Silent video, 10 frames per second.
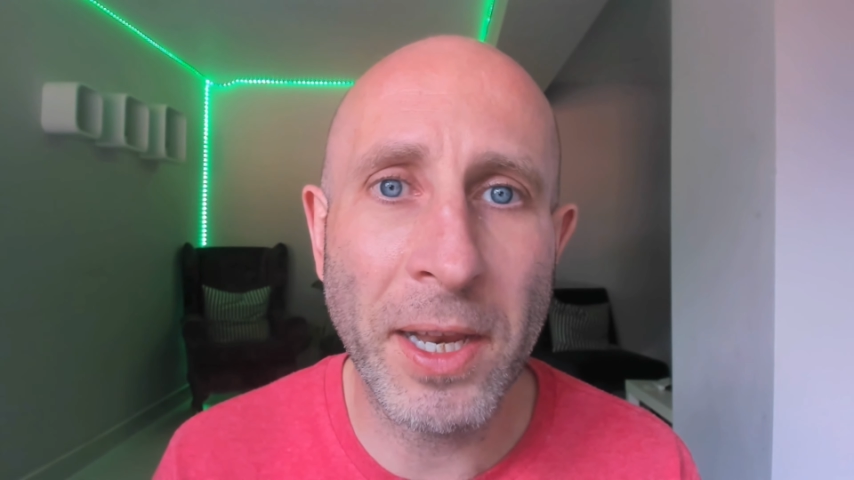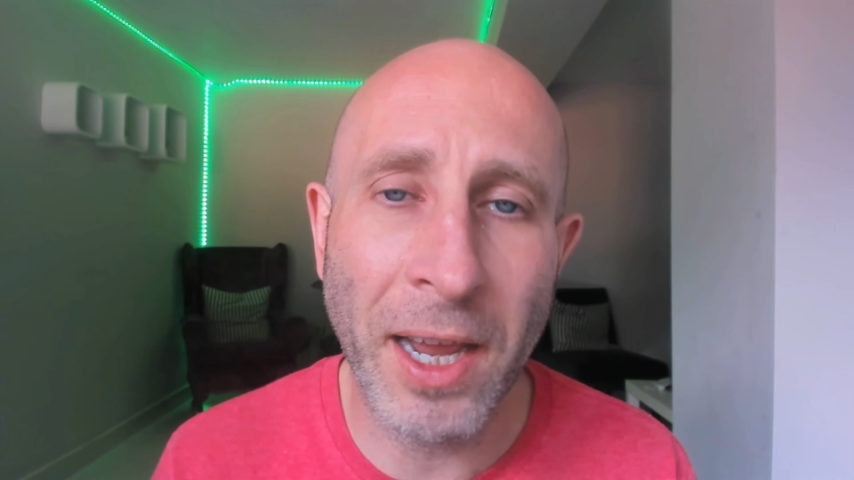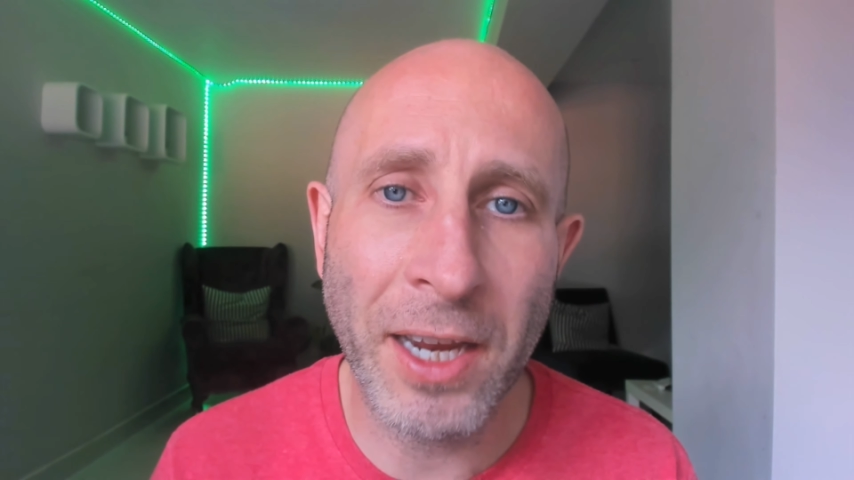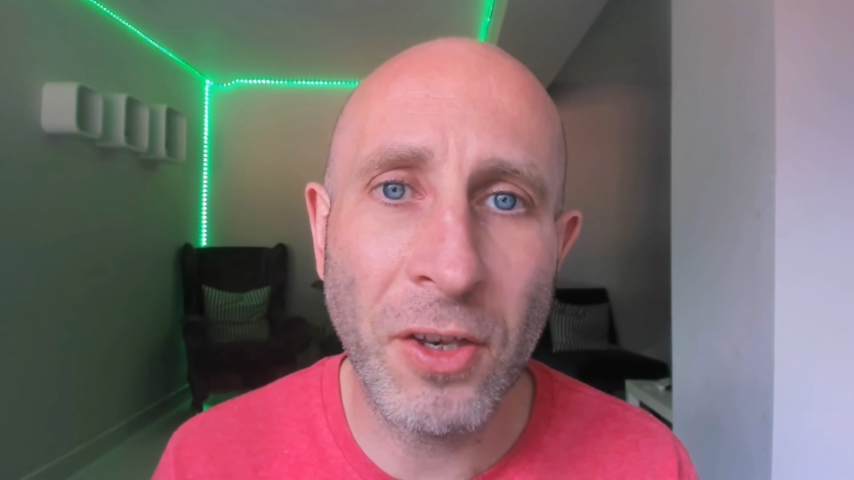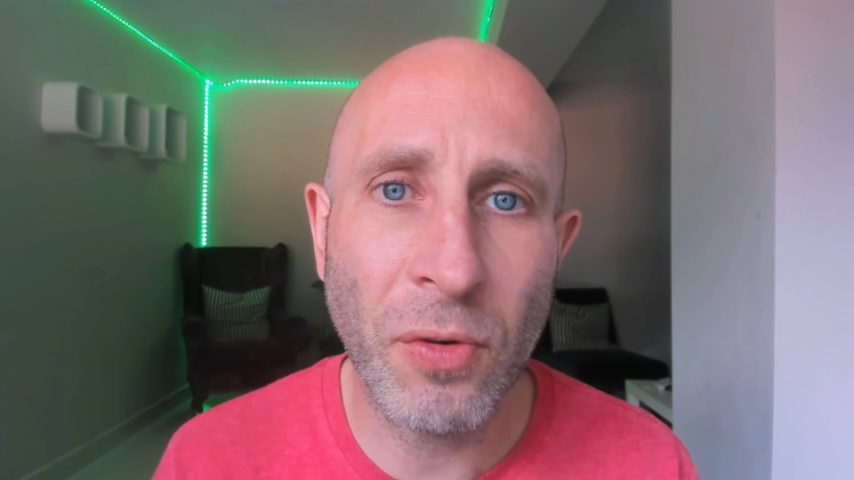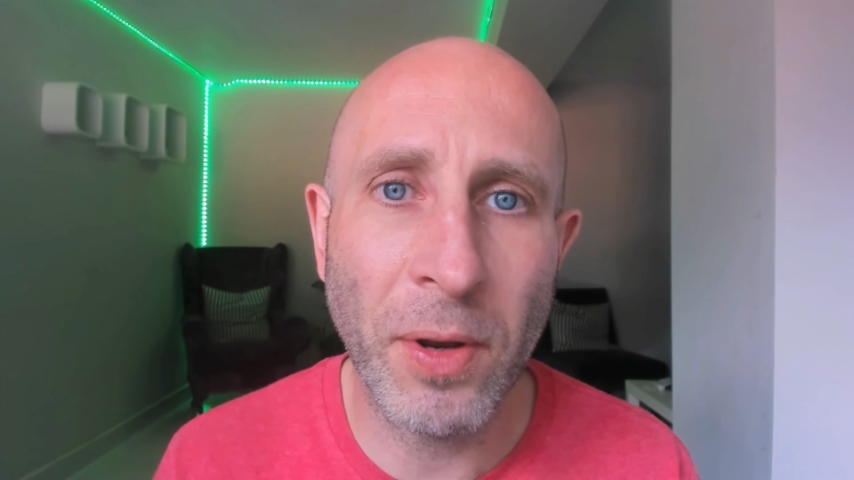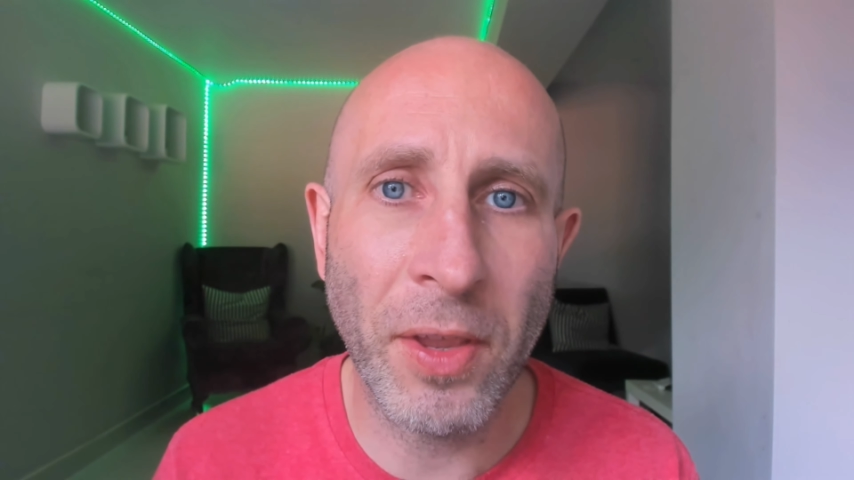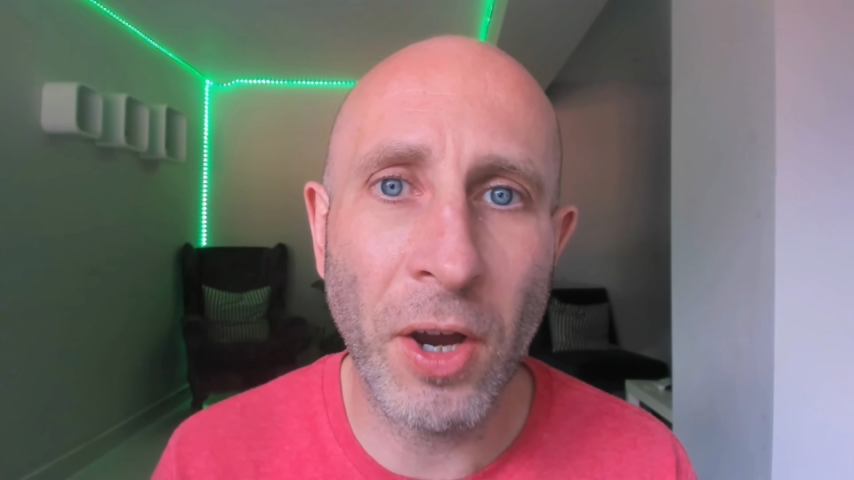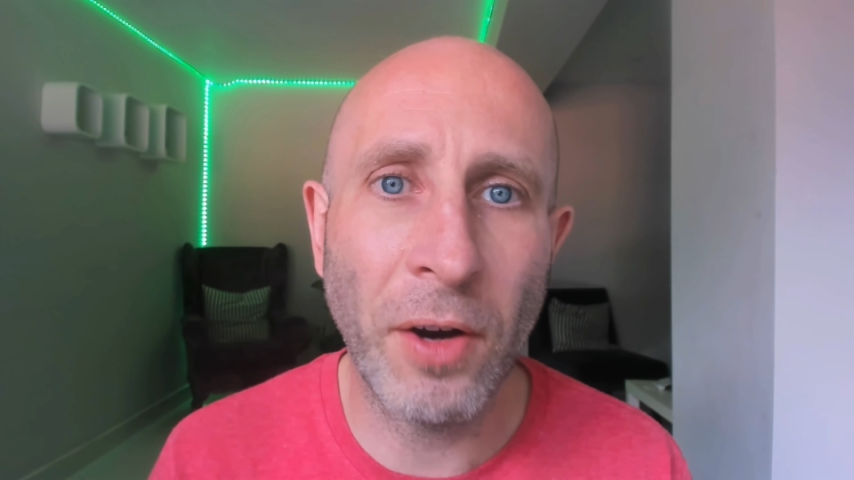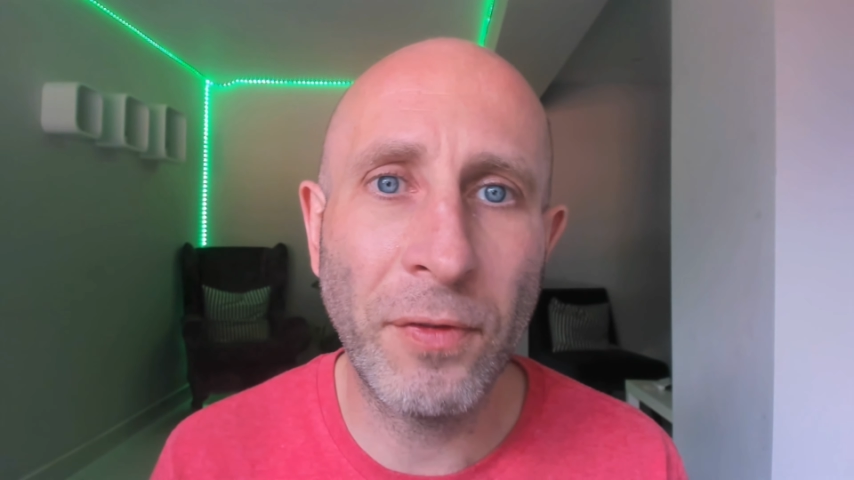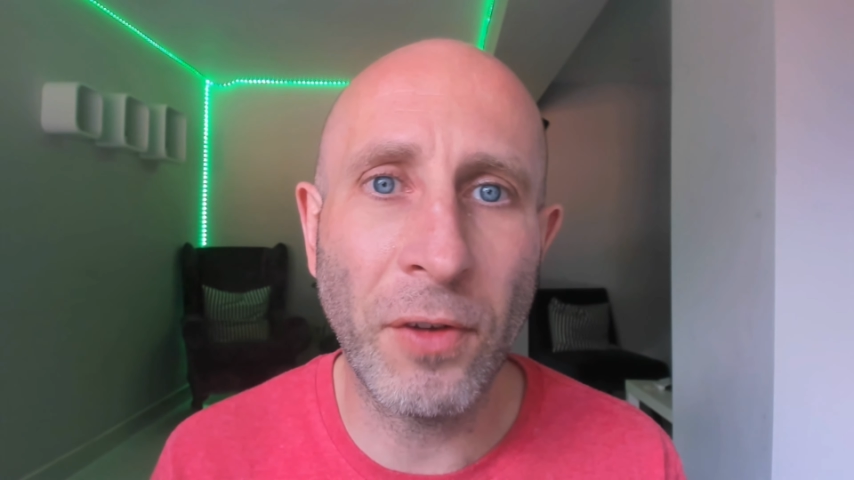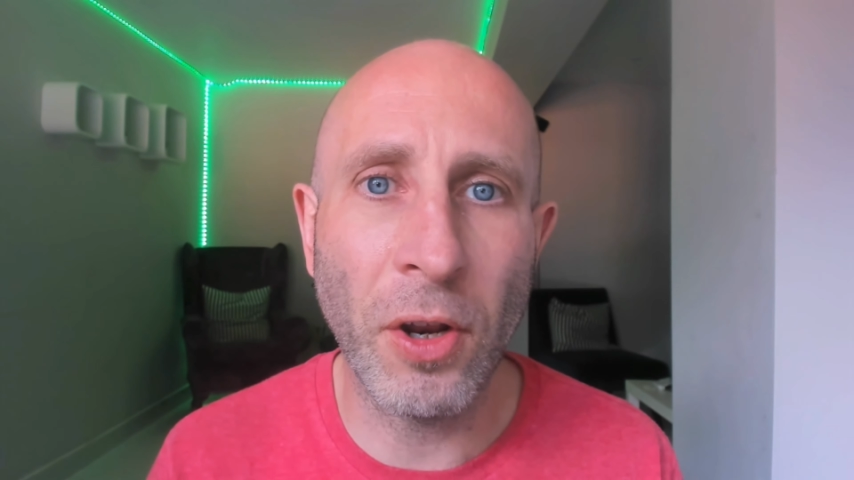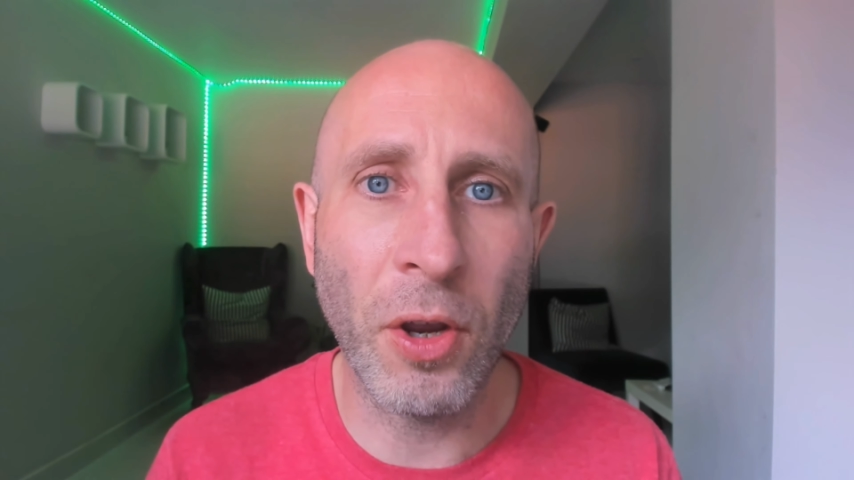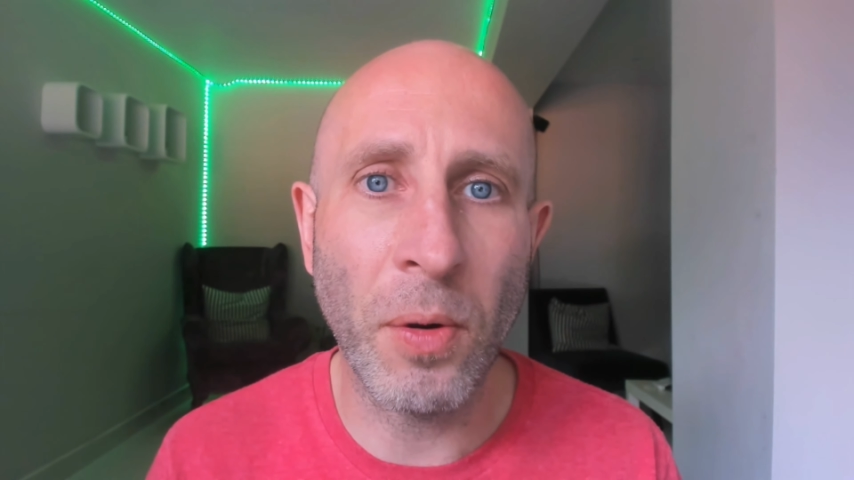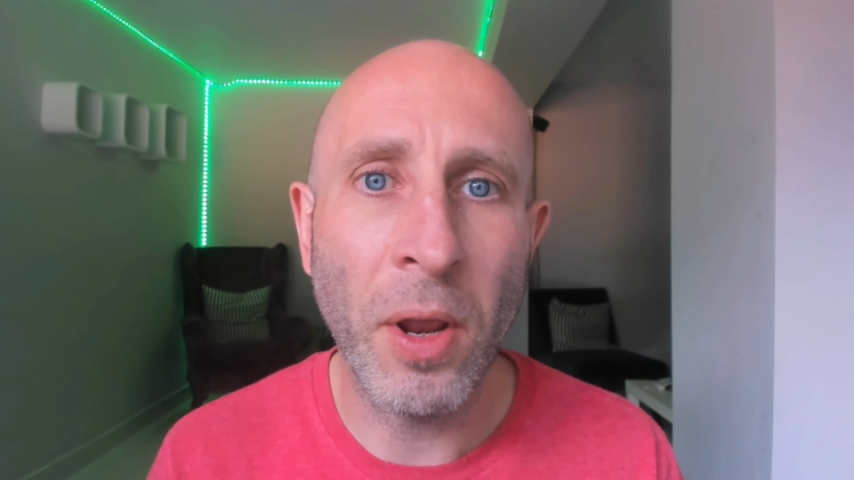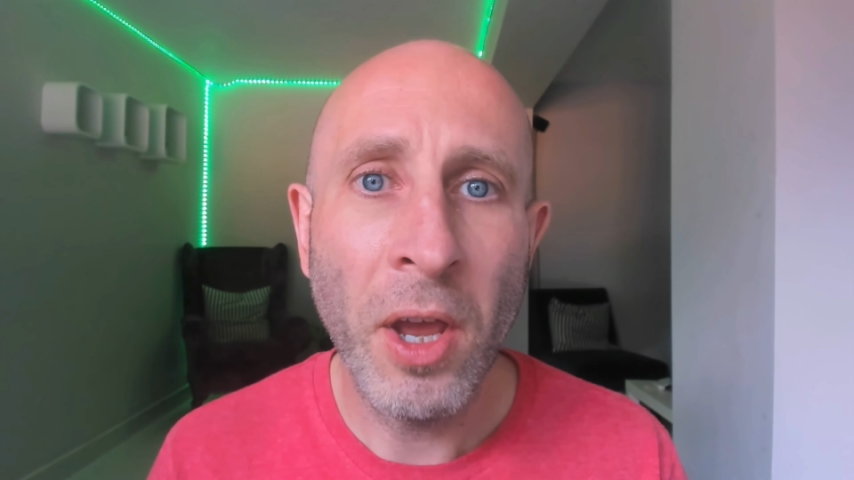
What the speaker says: later in the afternoon